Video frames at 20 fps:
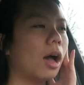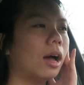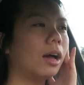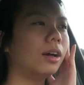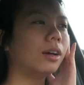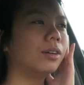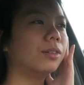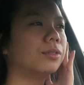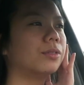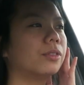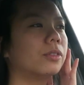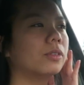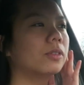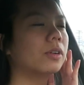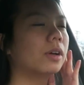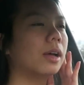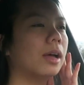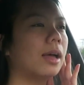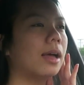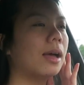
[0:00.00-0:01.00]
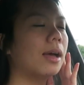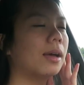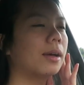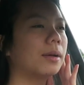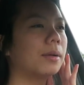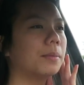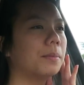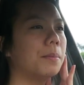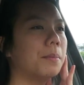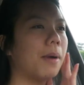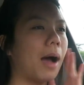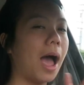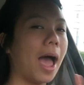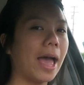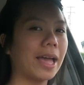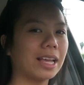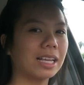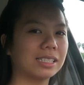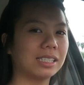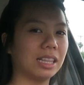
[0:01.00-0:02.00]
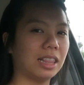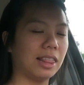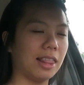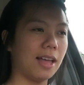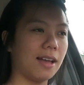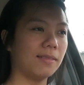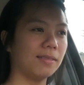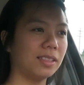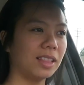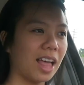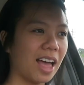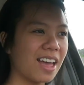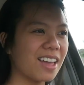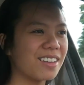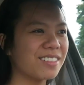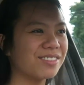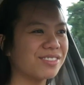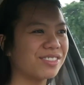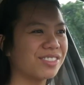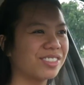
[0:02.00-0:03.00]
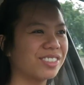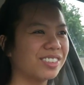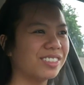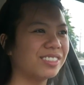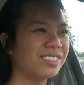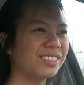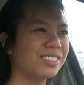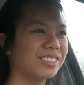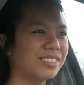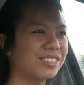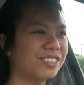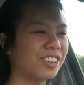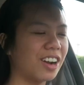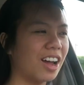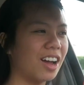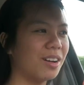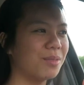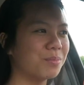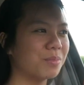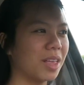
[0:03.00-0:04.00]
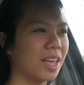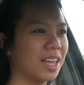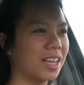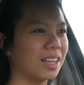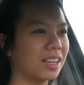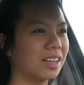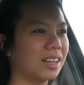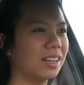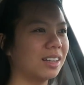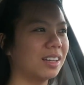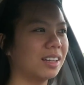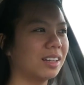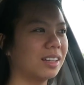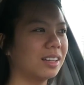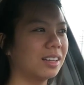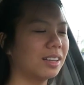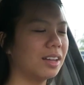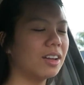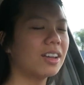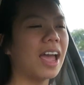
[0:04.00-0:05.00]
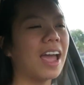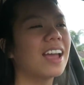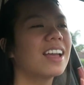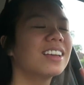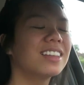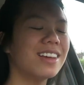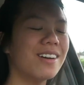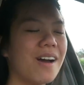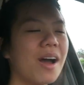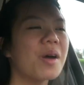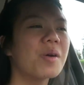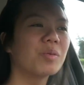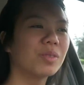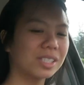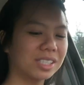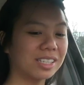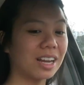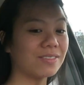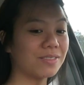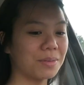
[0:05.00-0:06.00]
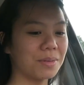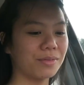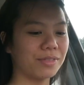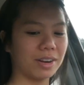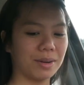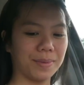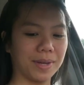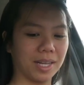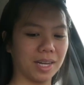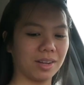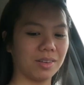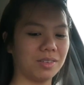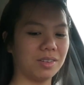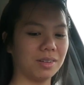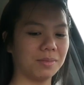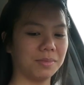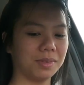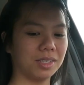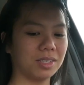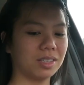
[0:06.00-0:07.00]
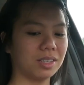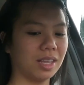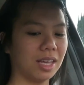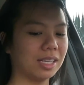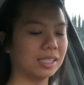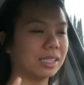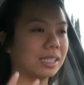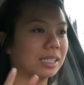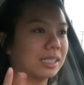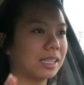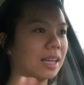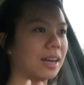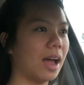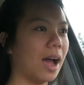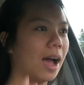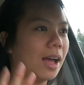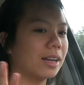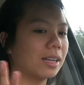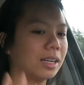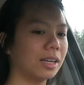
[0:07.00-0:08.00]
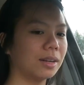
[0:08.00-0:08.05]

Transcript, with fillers: of my, I guess, love life from like, okay, you know what? We'll start from the very beginning. Hold on, let me turn the AC, it's